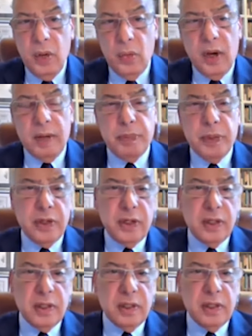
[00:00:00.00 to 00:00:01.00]
When
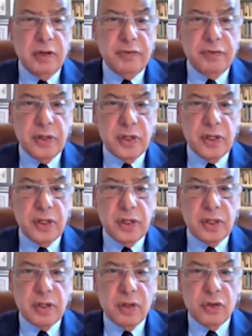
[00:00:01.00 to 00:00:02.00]
political
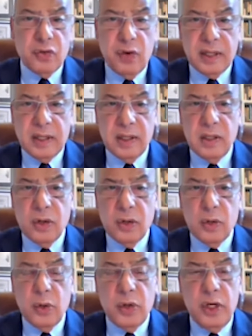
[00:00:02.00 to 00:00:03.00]
differences threatened the
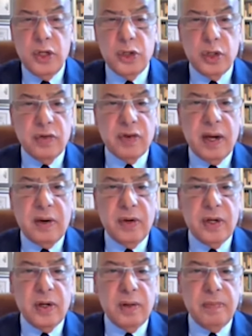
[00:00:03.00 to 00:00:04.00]
cohesion of
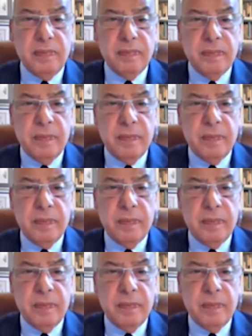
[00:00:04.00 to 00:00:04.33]
CARICOM,